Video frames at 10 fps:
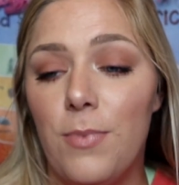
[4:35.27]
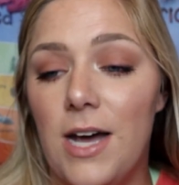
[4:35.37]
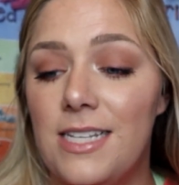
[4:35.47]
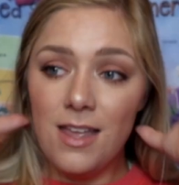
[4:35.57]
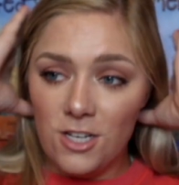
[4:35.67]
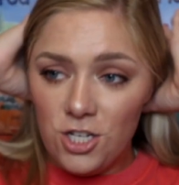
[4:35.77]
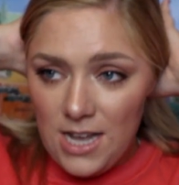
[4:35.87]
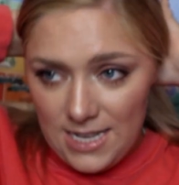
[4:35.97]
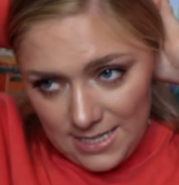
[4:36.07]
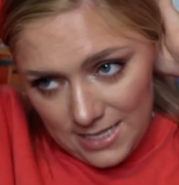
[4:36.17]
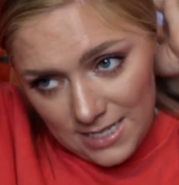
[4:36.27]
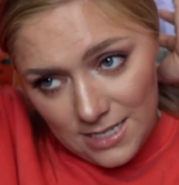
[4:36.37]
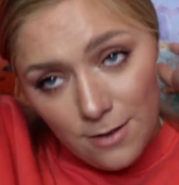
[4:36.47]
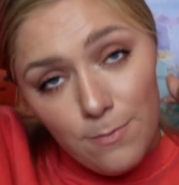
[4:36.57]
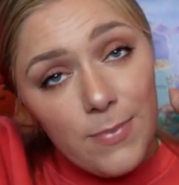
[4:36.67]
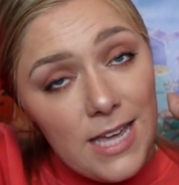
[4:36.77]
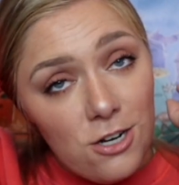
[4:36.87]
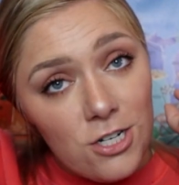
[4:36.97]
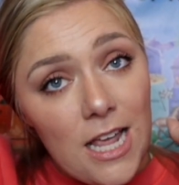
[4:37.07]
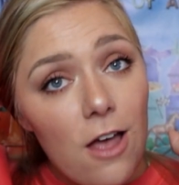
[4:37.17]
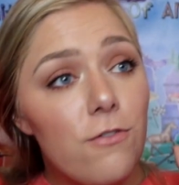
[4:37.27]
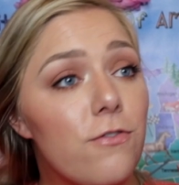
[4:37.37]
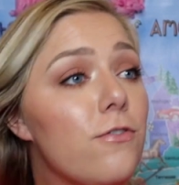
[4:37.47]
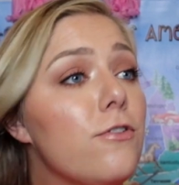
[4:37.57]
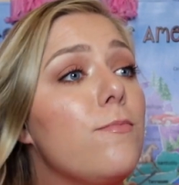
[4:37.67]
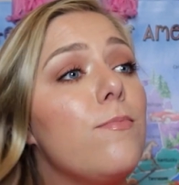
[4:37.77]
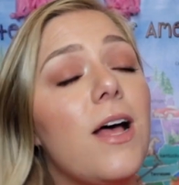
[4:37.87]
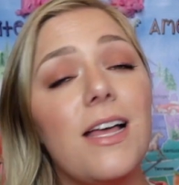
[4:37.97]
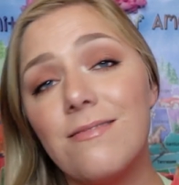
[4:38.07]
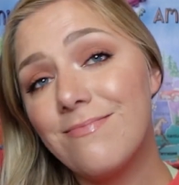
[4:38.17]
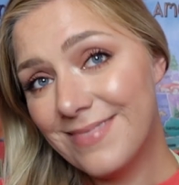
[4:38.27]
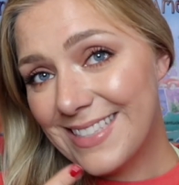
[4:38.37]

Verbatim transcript: but just be yourself, but